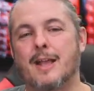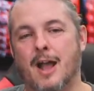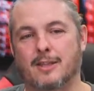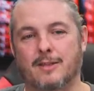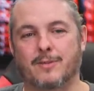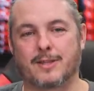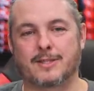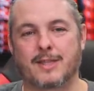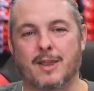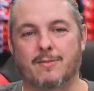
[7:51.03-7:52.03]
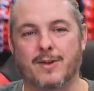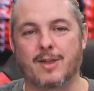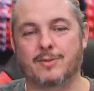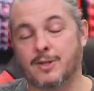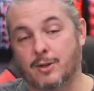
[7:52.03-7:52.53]
I'll leave links to the other
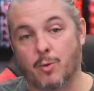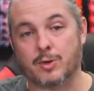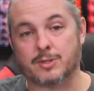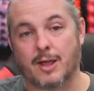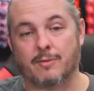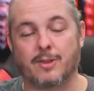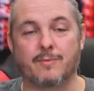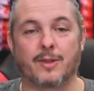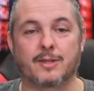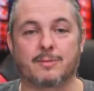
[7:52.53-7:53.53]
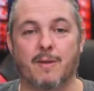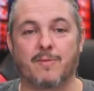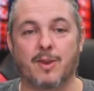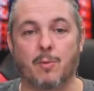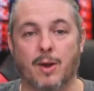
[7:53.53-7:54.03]
videos. And of course, I'll leave a link to my
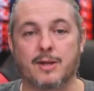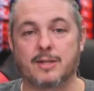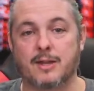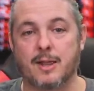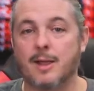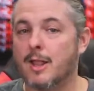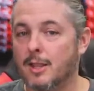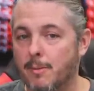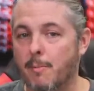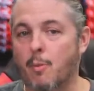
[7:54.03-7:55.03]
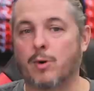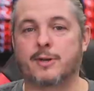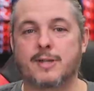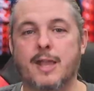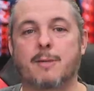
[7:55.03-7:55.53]
video where I did a little bit more
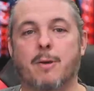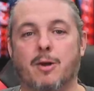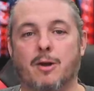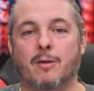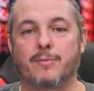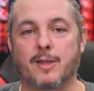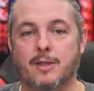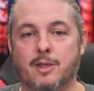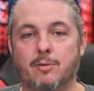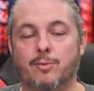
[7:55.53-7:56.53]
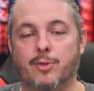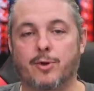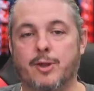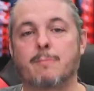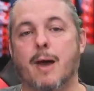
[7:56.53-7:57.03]
take apart of the
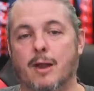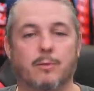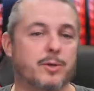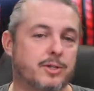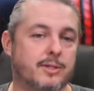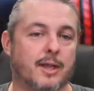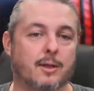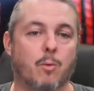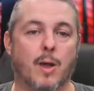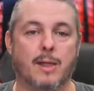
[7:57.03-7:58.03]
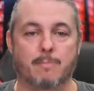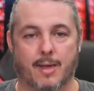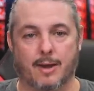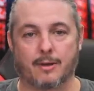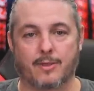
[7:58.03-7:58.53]
Q30 model, which is that quiet
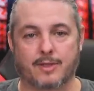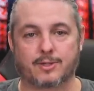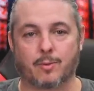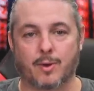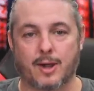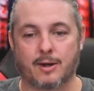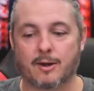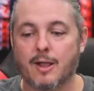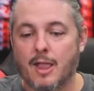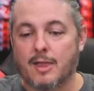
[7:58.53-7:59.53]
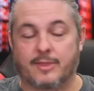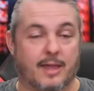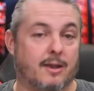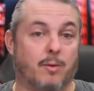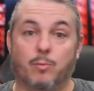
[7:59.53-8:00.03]
model, that Storinator
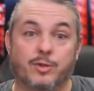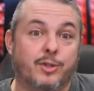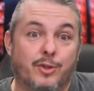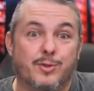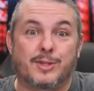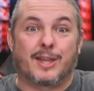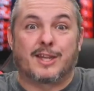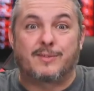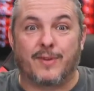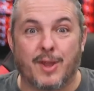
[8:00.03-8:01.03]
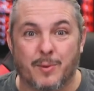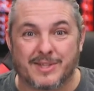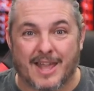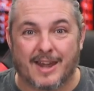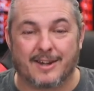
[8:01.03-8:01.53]
that we're still using. And this video
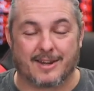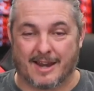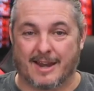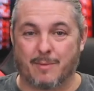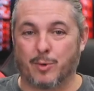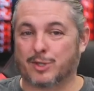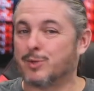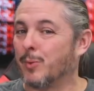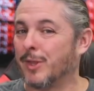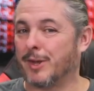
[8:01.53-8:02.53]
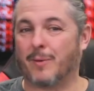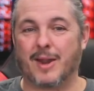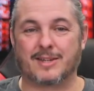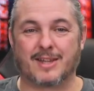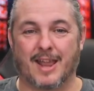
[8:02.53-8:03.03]
is edited on. That works really
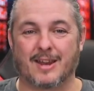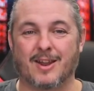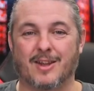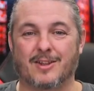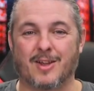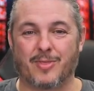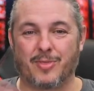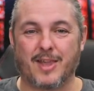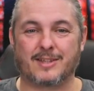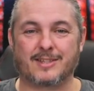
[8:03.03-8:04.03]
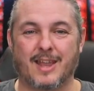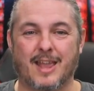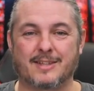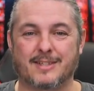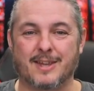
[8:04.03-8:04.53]
great. And thanks,
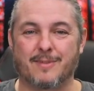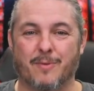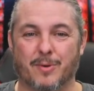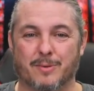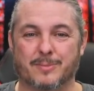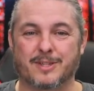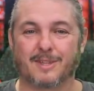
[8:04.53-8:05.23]
and see you in the forums.